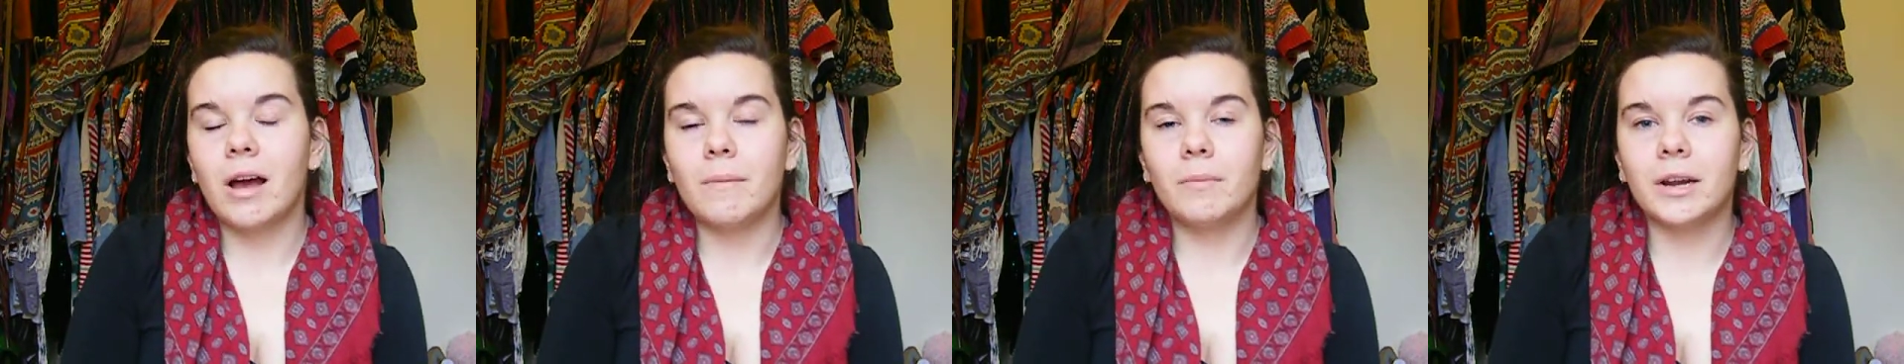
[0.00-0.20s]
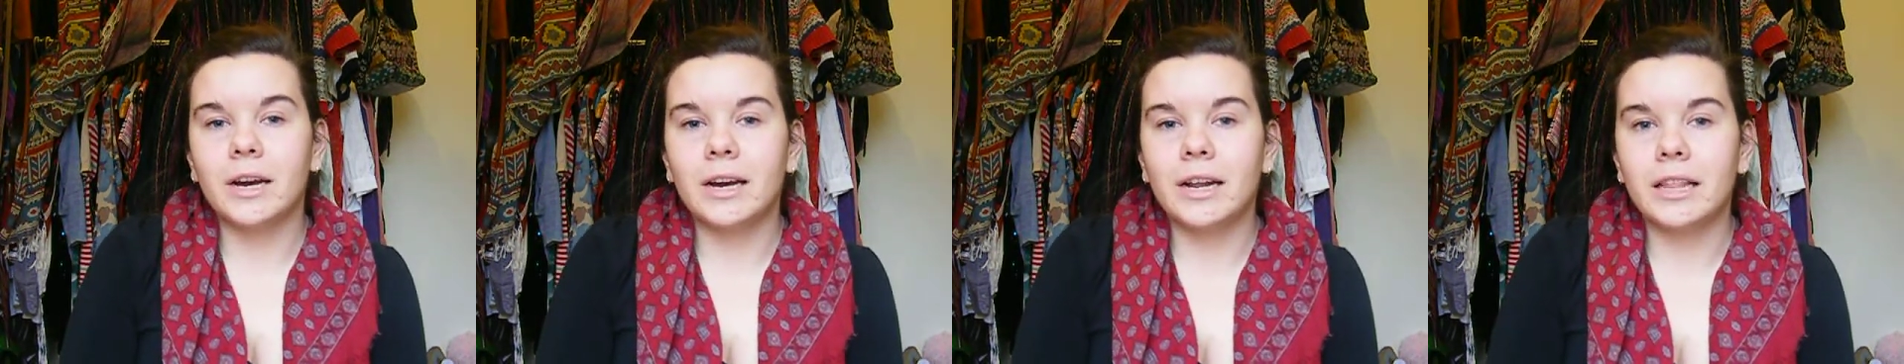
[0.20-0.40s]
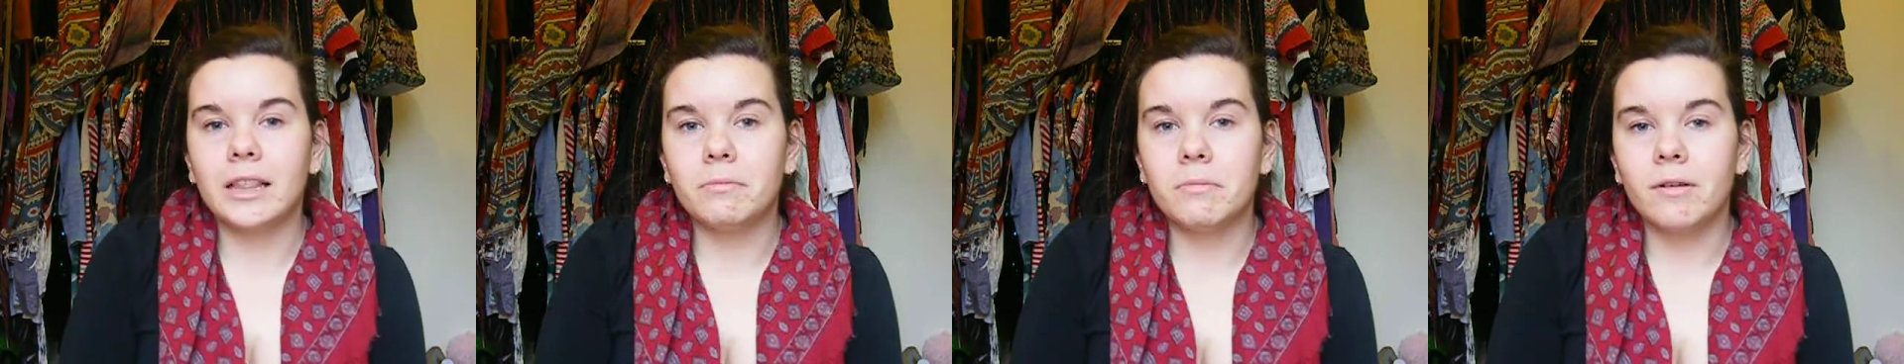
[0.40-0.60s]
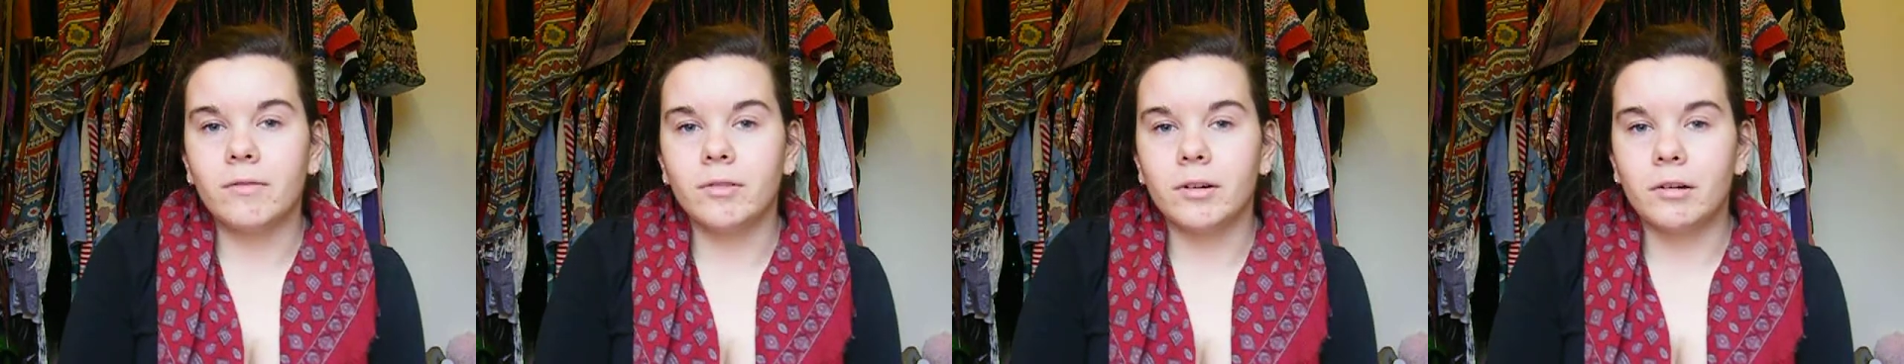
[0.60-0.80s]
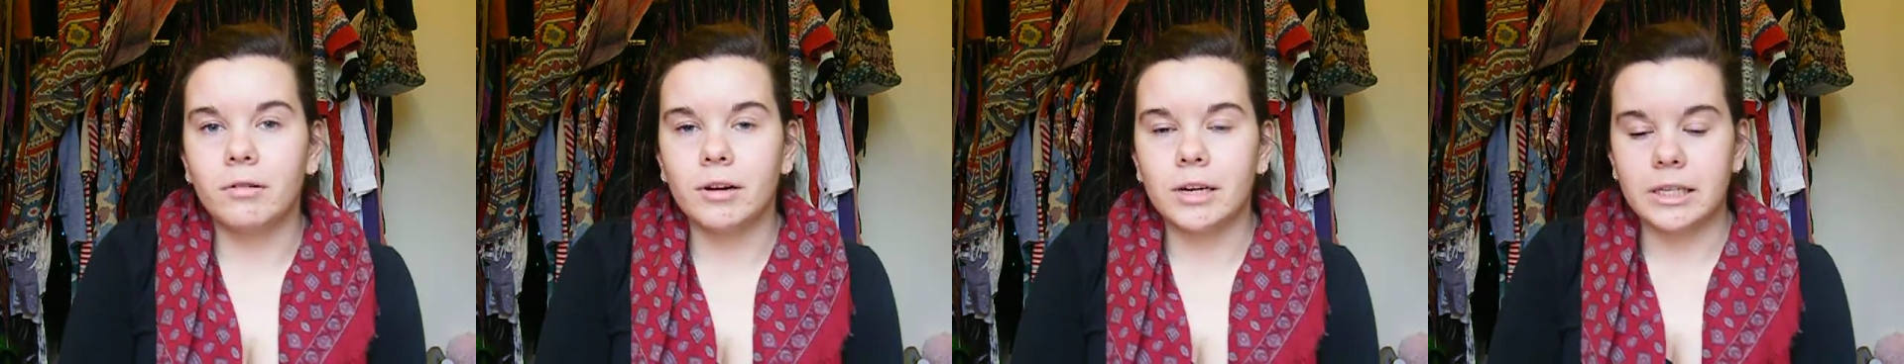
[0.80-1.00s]
I'm going to need them
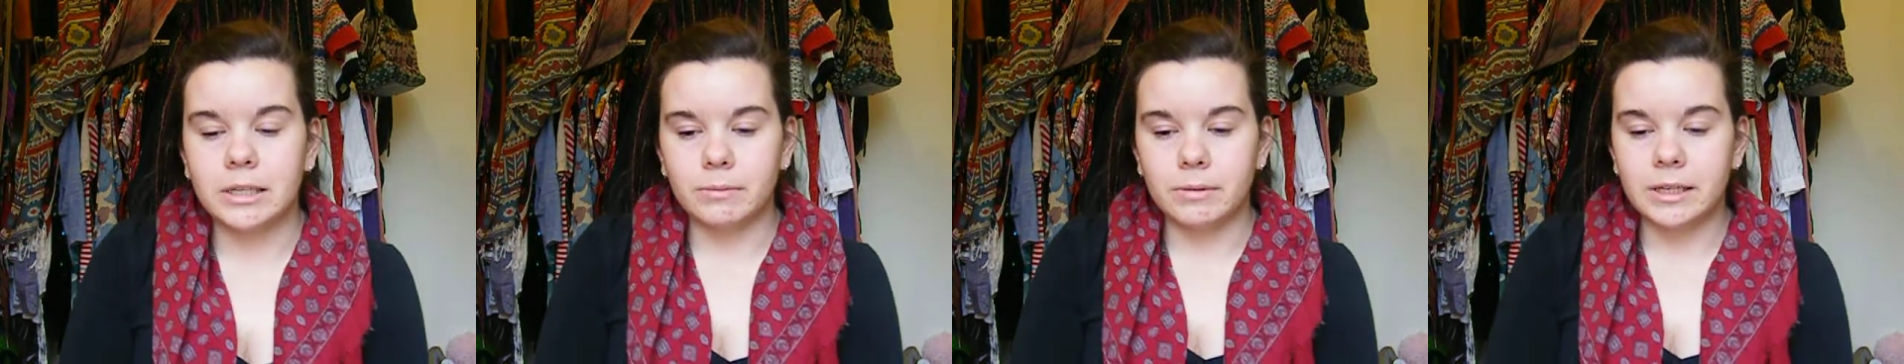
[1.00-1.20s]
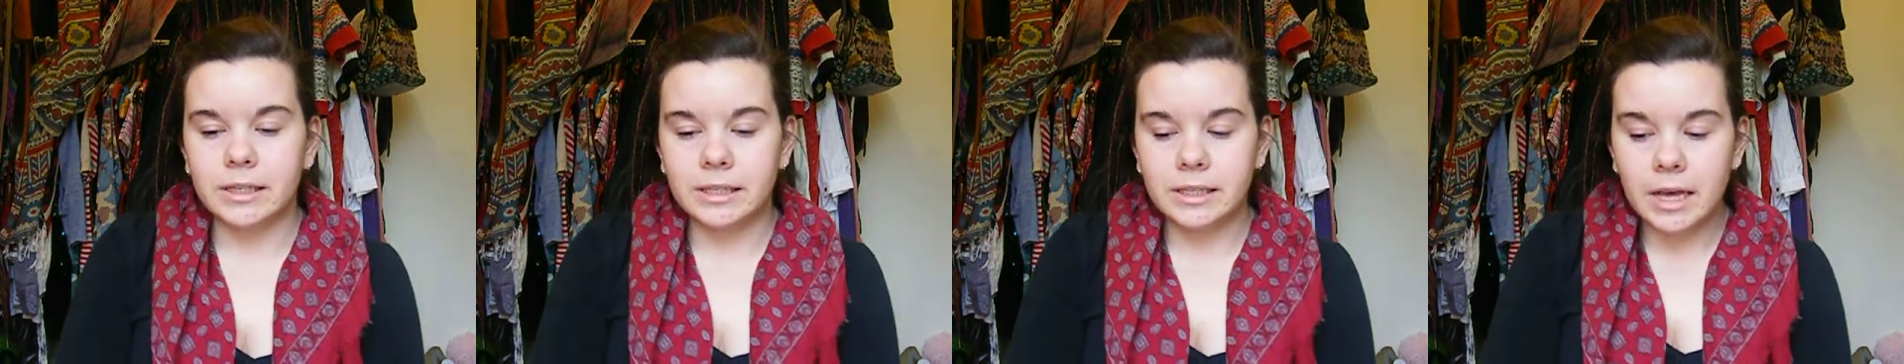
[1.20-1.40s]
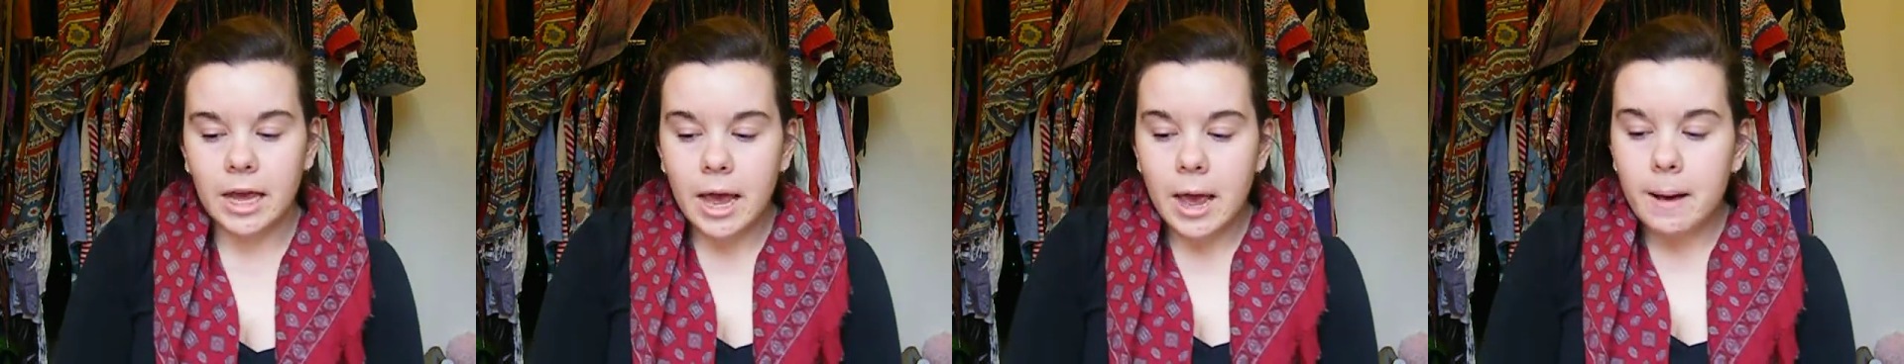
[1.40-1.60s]
every Christmas.